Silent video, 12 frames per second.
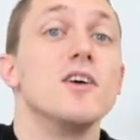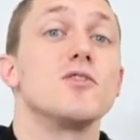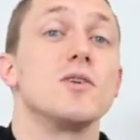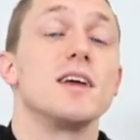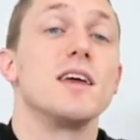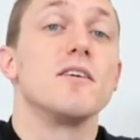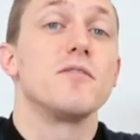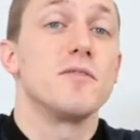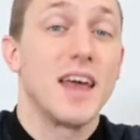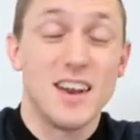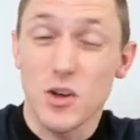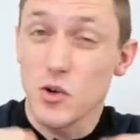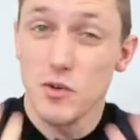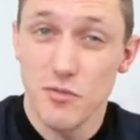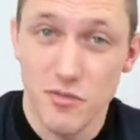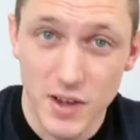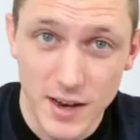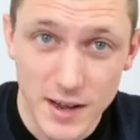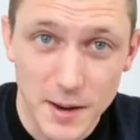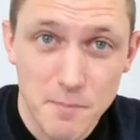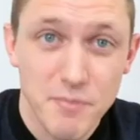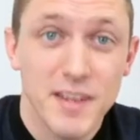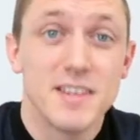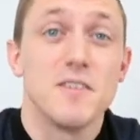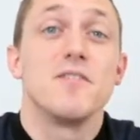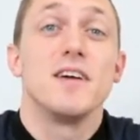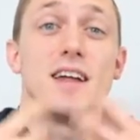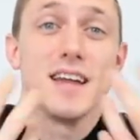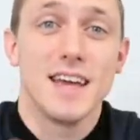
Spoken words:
so they get a good feeling. They feel